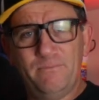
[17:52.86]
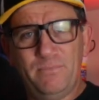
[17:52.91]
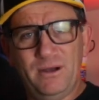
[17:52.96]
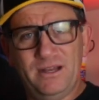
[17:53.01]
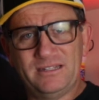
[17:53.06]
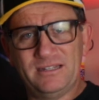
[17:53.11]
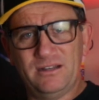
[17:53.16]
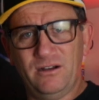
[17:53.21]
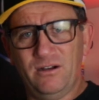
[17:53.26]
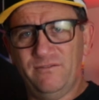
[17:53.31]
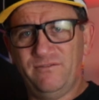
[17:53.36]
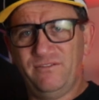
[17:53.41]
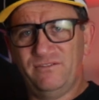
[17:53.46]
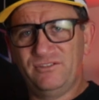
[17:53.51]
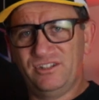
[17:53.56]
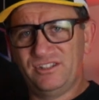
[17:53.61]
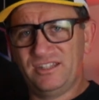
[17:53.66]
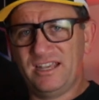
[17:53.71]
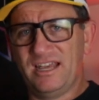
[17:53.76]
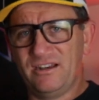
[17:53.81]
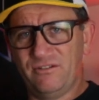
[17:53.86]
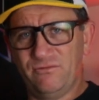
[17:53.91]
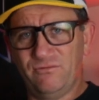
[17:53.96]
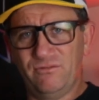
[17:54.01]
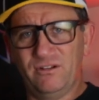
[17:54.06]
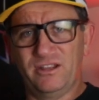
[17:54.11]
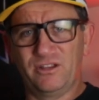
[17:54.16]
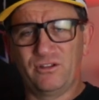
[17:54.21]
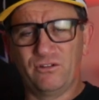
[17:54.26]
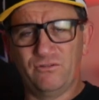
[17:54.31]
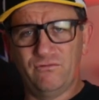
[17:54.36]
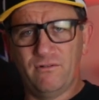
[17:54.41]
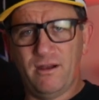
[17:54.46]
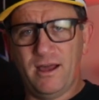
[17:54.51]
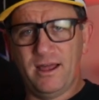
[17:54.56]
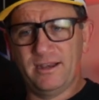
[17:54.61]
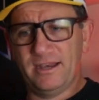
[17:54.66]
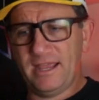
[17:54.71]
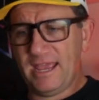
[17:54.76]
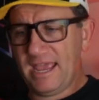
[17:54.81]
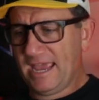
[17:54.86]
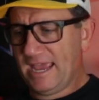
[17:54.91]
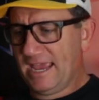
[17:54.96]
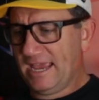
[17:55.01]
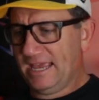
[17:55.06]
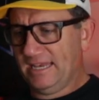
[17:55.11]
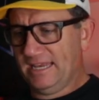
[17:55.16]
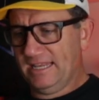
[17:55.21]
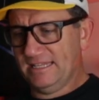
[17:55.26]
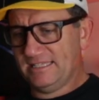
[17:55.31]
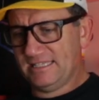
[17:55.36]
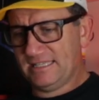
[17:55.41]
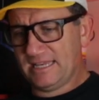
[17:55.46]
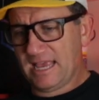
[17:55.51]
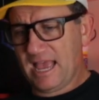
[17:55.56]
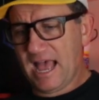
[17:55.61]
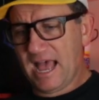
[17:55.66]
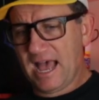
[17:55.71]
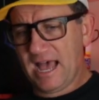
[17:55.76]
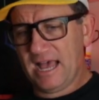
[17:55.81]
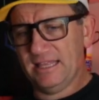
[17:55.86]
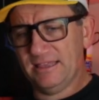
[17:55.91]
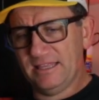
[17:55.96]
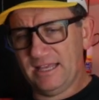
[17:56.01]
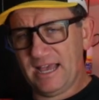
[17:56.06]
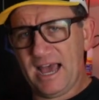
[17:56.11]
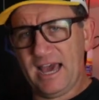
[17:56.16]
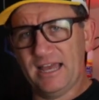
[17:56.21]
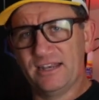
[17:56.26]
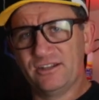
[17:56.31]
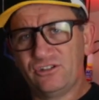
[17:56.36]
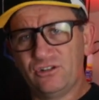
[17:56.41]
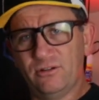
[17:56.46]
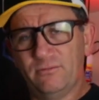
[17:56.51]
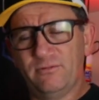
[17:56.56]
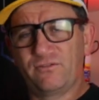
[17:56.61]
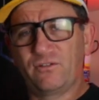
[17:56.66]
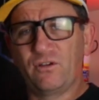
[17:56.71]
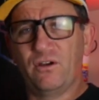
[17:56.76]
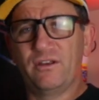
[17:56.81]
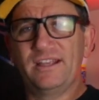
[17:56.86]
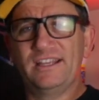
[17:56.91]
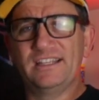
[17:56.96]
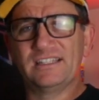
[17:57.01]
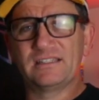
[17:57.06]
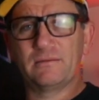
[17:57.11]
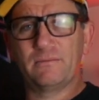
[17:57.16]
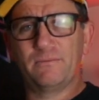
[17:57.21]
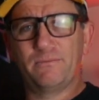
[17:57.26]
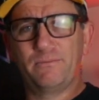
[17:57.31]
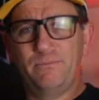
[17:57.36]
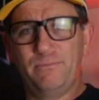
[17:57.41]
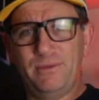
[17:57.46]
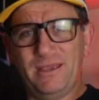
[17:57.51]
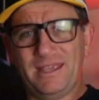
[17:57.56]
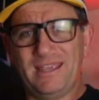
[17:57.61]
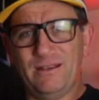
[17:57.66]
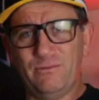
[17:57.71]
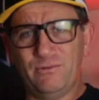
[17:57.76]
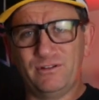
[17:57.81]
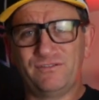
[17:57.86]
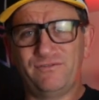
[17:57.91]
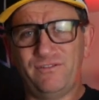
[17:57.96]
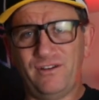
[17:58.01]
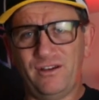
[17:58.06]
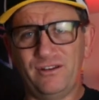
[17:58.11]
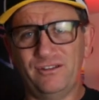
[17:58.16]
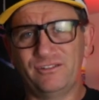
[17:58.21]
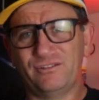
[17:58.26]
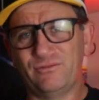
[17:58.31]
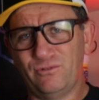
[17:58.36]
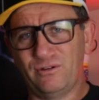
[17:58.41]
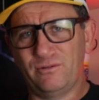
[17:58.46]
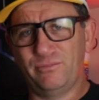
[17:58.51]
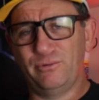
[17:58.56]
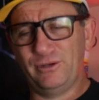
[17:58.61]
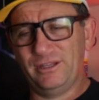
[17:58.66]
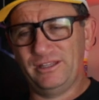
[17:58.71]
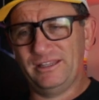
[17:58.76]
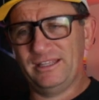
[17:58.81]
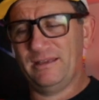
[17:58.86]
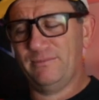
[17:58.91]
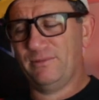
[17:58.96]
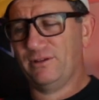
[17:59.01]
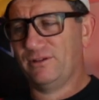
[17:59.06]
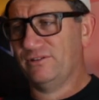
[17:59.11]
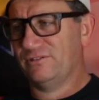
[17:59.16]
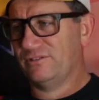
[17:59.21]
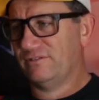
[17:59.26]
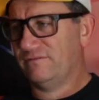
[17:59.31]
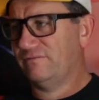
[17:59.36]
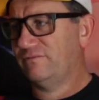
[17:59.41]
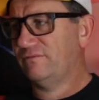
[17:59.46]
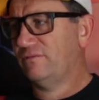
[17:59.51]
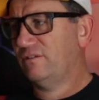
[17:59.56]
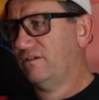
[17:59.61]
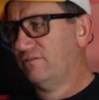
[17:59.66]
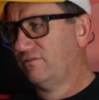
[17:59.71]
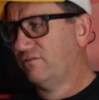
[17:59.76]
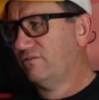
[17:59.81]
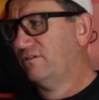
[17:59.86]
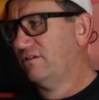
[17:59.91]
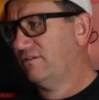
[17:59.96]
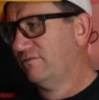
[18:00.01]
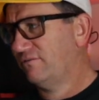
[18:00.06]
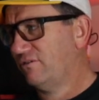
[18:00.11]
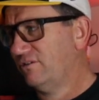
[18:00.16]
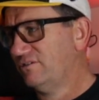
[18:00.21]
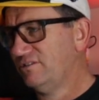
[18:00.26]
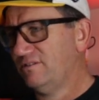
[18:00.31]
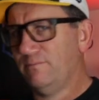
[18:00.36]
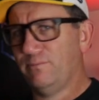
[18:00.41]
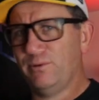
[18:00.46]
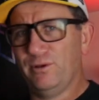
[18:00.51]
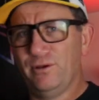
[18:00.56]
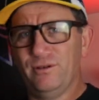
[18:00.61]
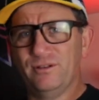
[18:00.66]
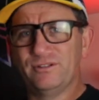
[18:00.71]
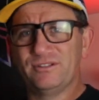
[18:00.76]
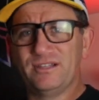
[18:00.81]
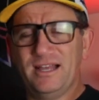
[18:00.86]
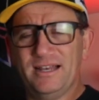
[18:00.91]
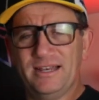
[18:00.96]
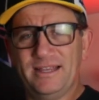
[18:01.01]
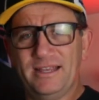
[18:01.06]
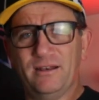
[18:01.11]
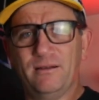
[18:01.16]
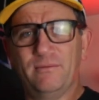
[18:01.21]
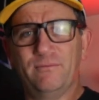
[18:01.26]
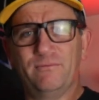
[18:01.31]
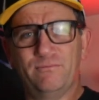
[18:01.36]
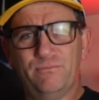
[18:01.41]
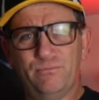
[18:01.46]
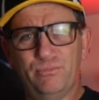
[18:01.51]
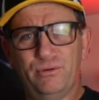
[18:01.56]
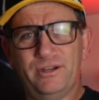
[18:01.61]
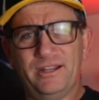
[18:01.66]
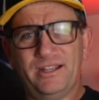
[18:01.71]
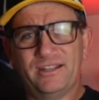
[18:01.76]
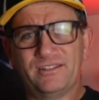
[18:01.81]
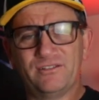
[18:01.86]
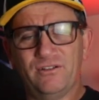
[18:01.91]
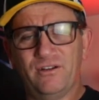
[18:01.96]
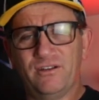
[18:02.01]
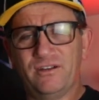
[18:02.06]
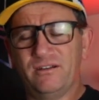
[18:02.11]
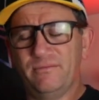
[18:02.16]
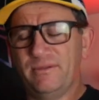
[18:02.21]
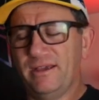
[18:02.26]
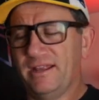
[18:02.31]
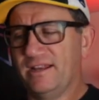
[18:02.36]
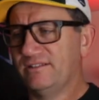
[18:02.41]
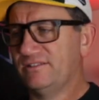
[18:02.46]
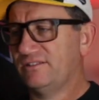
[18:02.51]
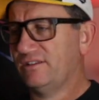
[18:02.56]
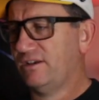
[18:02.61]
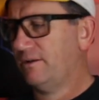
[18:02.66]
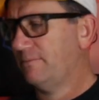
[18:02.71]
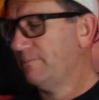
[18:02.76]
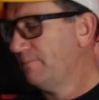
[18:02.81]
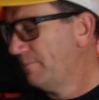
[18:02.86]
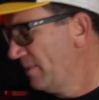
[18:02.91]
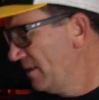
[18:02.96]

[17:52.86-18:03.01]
but I've just had a really good run and it's the hardest job I've got is picking which photos I want to put in there, because I've got some pearls lately and I'm pretty excited about it. So